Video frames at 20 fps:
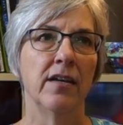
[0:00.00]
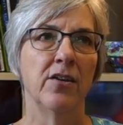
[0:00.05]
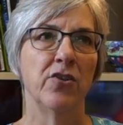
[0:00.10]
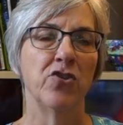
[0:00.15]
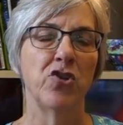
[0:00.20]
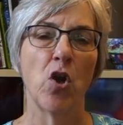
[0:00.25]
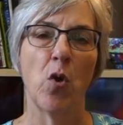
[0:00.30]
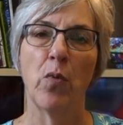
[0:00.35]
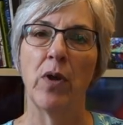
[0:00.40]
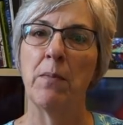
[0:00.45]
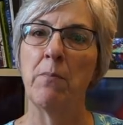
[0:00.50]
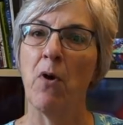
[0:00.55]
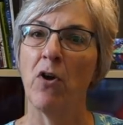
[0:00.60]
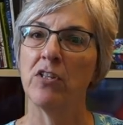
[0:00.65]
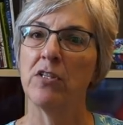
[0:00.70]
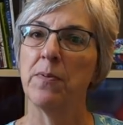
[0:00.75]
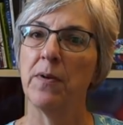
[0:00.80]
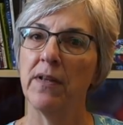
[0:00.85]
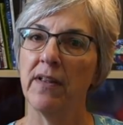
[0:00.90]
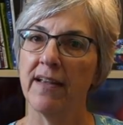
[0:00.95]
showing
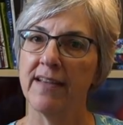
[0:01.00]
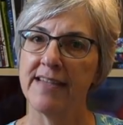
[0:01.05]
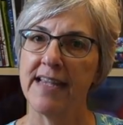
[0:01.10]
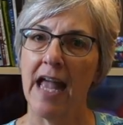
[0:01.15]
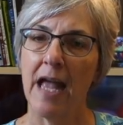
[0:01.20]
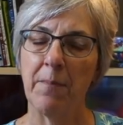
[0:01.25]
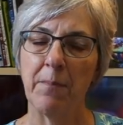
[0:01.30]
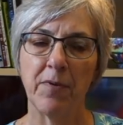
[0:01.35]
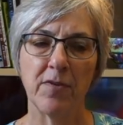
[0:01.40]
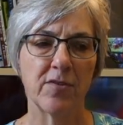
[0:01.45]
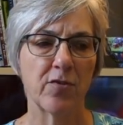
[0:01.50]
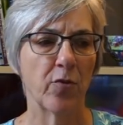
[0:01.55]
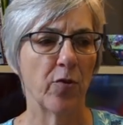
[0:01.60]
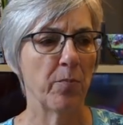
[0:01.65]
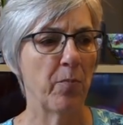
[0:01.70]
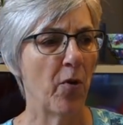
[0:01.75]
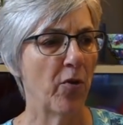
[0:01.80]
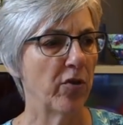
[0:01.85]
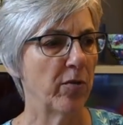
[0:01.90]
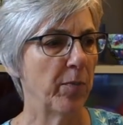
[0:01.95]
multiple examples or
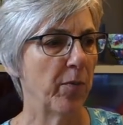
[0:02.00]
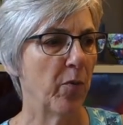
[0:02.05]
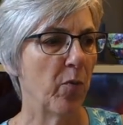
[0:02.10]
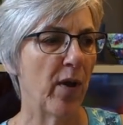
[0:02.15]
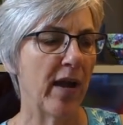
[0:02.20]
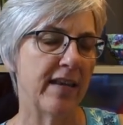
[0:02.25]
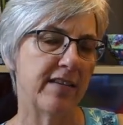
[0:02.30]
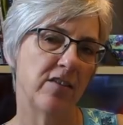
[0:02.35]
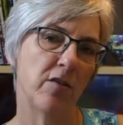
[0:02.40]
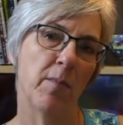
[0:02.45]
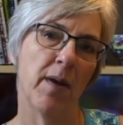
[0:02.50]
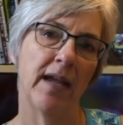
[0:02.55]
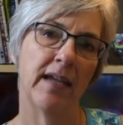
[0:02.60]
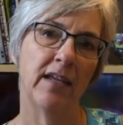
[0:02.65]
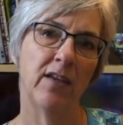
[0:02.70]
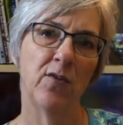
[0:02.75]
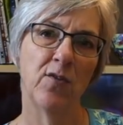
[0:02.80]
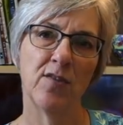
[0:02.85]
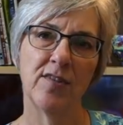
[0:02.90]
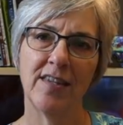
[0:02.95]
multiple ways you might
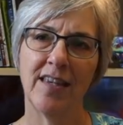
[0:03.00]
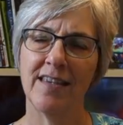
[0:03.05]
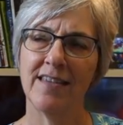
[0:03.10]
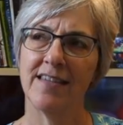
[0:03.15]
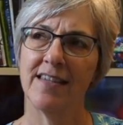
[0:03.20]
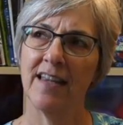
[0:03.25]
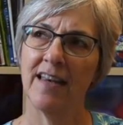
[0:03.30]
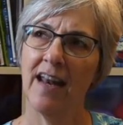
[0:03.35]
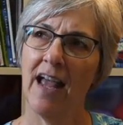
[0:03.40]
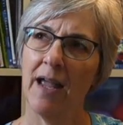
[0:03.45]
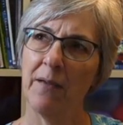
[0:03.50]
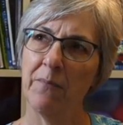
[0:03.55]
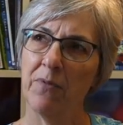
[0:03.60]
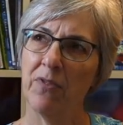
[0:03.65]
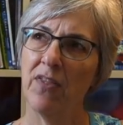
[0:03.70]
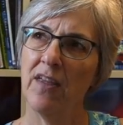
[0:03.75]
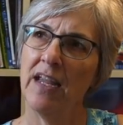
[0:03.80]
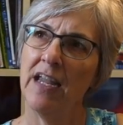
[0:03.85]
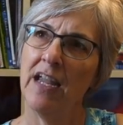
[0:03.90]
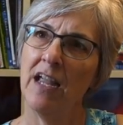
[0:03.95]
use this, and I'm
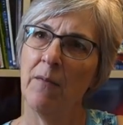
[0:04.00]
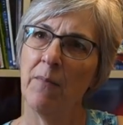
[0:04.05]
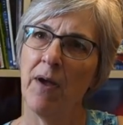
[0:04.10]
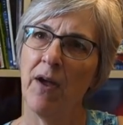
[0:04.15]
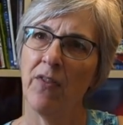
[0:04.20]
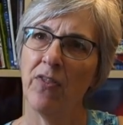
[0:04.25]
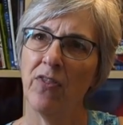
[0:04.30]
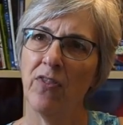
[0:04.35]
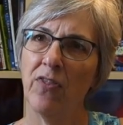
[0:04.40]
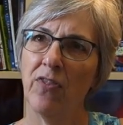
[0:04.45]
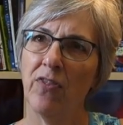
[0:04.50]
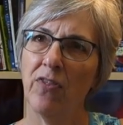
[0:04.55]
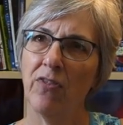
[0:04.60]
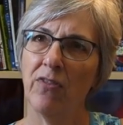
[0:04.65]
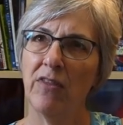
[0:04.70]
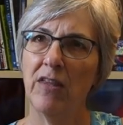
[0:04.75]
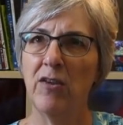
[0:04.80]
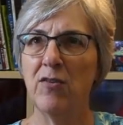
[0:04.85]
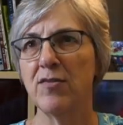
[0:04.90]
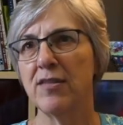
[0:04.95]
thinking about
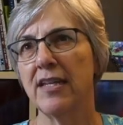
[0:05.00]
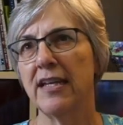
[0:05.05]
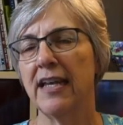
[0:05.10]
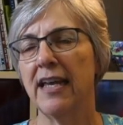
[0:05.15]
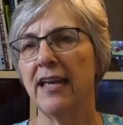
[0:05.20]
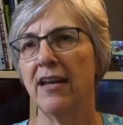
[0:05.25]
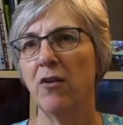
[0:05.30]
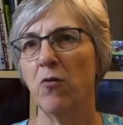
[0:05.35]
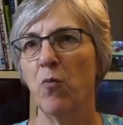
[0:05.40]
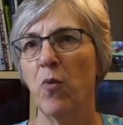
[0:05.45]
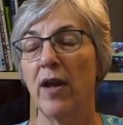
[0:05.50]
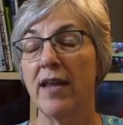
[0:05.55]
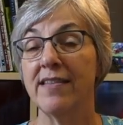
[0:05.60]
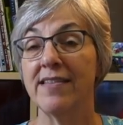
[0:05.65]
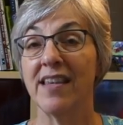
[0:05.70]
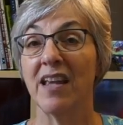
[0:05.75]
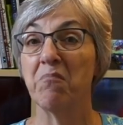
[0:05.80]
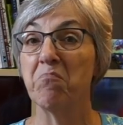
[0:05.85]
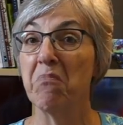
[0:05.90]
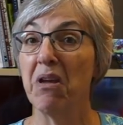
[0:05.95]
using it in ways
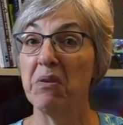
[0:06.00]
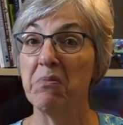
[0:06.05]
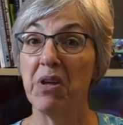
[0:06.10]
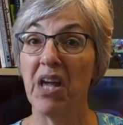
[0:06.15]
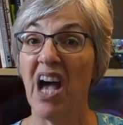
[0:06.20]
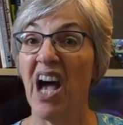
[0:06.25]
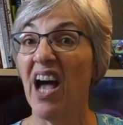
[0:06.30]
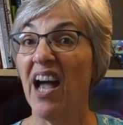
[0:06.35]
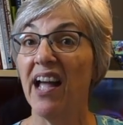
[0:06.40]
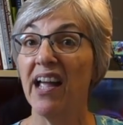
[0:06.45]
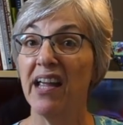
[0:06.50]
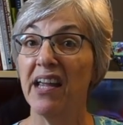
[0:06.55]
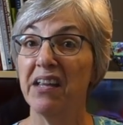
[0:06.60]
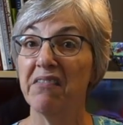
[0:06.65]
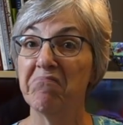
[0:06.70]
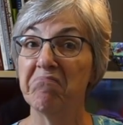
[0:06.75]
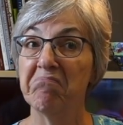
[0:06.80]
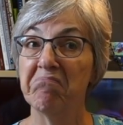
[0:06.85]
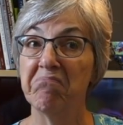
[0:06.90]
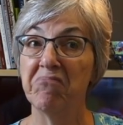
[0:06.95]
that maybe
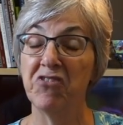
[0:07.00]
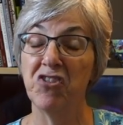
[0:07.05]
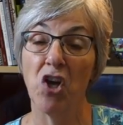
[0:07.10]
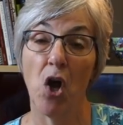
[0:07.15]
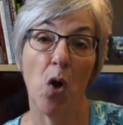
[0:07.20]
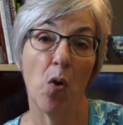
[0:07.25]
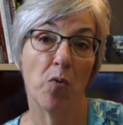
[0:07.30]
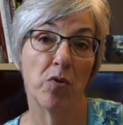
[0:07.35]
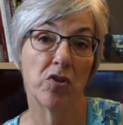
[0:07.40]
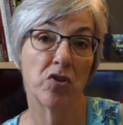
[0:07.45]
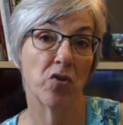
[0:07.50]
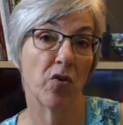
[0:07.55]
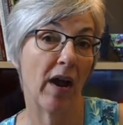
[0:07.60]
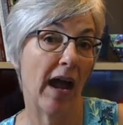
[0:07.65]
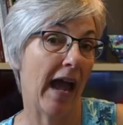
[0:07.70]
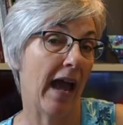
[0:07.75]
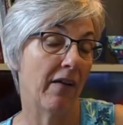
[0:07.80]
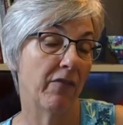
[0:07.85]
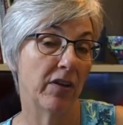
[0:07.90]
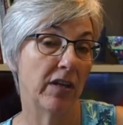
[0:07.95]
I don't or
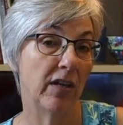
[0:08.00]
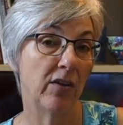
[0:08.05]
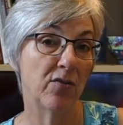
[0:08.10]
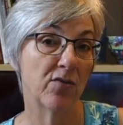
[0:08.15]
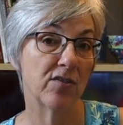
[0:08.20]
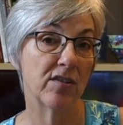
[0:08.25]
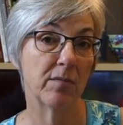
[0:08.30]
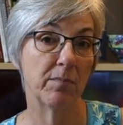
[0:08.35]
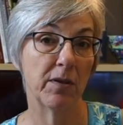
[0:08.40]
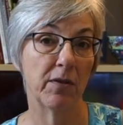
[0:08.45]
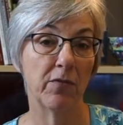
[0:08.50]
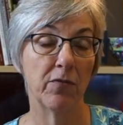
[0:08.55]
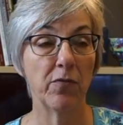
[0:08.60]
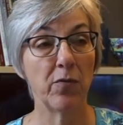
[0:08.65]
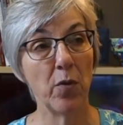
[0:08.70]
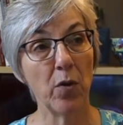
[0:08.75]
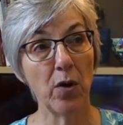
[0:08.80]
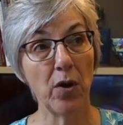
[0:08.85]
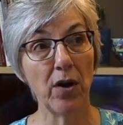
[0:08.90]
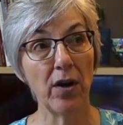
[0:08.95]
haven't used it
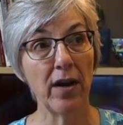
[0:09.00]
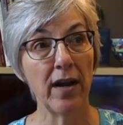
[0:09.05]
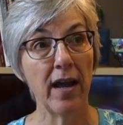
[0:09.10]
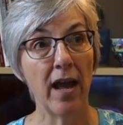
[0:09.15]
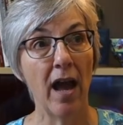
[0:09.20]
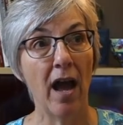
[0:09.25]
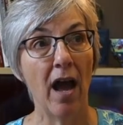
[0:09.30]
before,